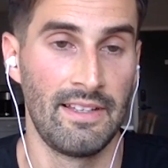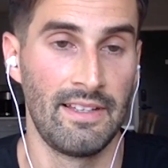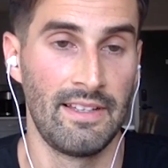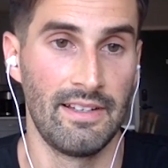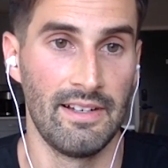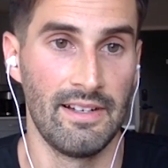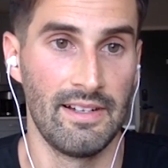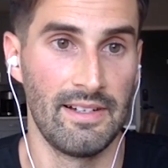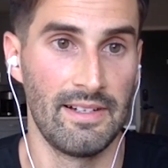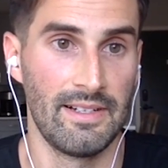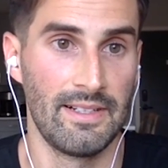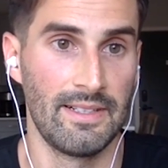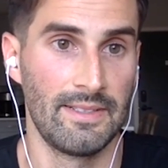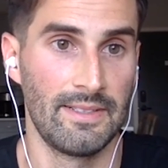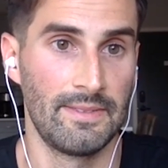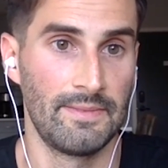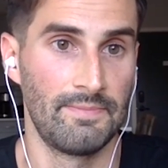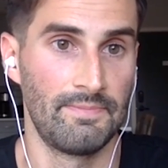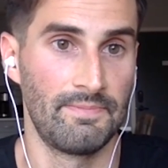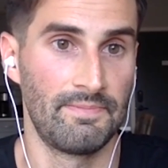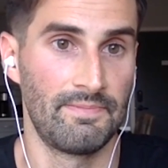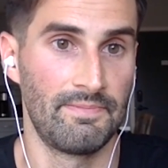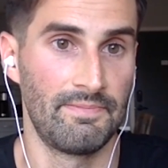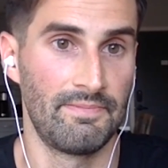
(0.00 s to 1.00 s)

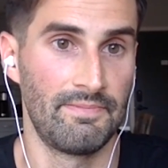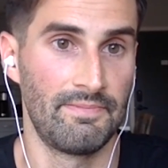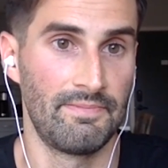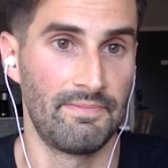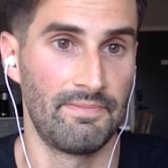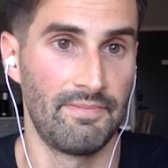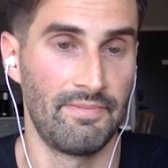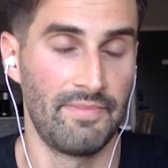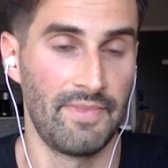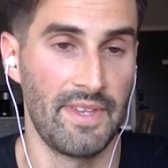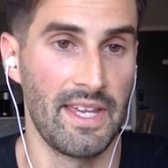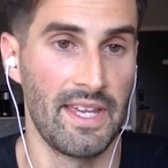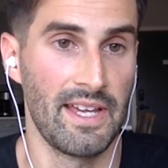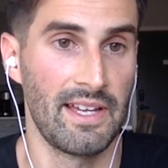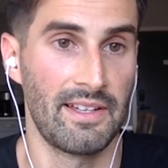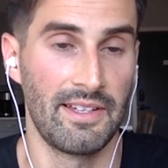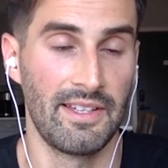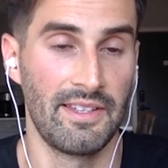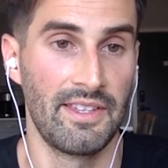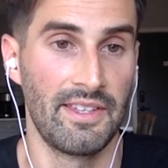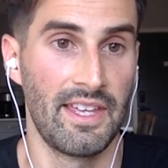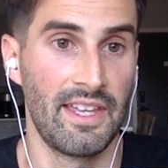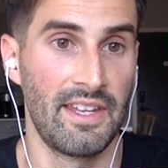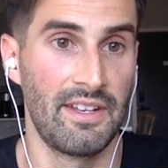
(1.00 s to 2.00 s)
Yeah,
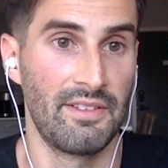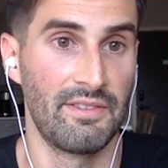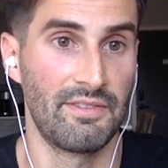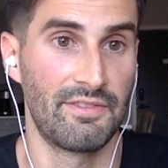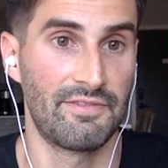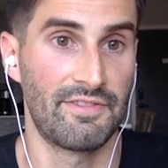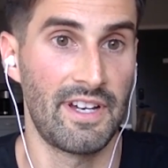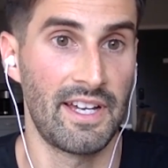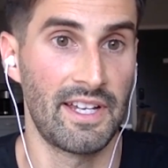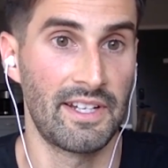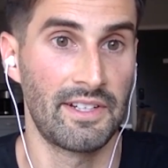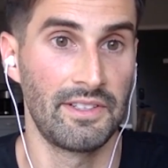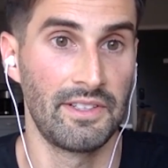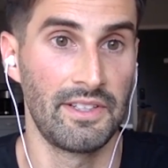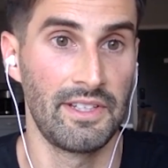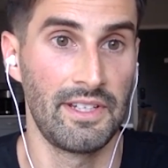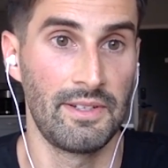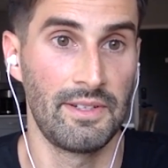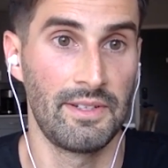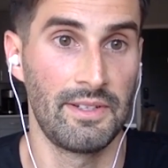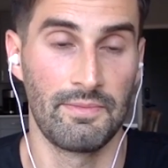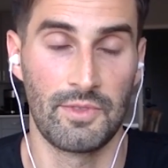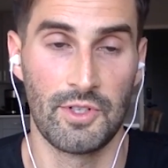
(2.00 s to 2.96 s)
and then finally,